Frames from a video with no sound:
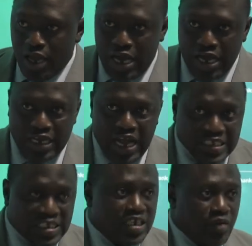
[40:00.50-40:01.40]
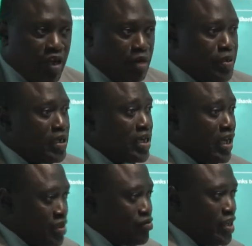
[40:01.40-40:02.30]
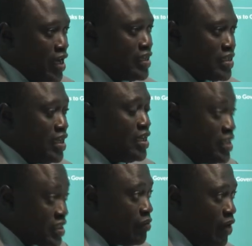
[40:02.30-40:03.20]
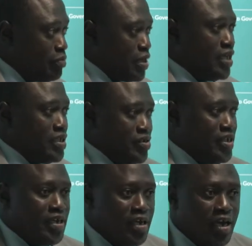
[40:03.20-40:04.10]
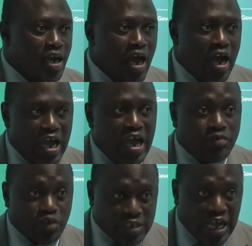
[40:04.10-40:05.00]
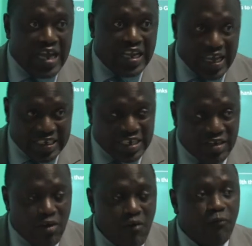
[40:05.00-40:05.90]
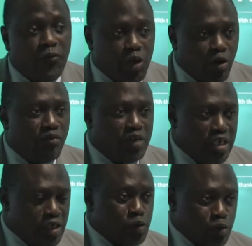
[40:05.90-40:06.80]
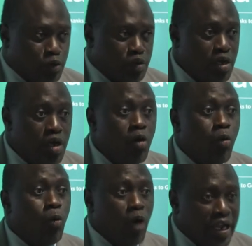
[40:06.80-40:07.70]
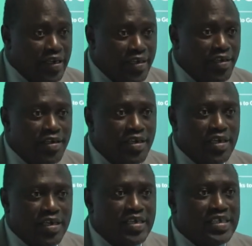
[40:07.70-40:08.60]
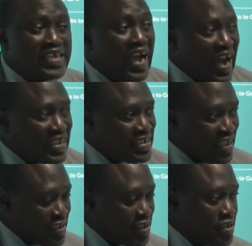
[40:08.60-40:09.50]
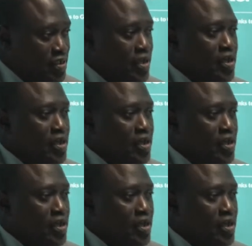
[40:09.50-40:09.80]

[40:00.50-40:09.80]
And as a developing country, as a least developed country, I have just highlighted few of the issues. One is access,